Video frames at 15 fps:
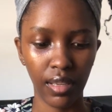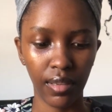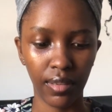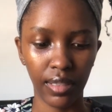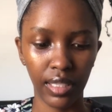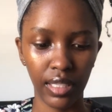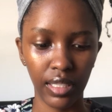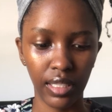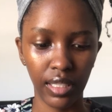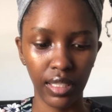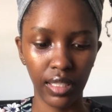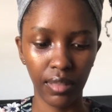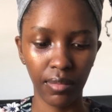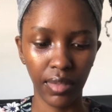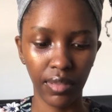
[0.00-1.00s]
Why did I
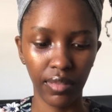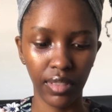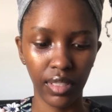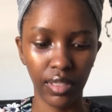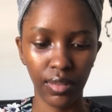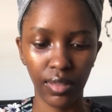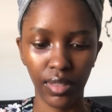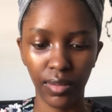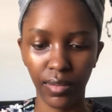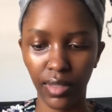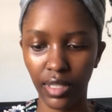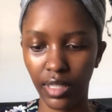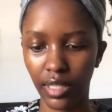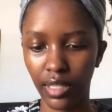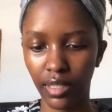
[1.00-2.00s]
think my fingers were
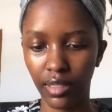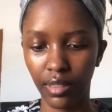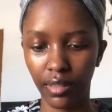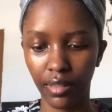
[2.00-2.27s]
small again?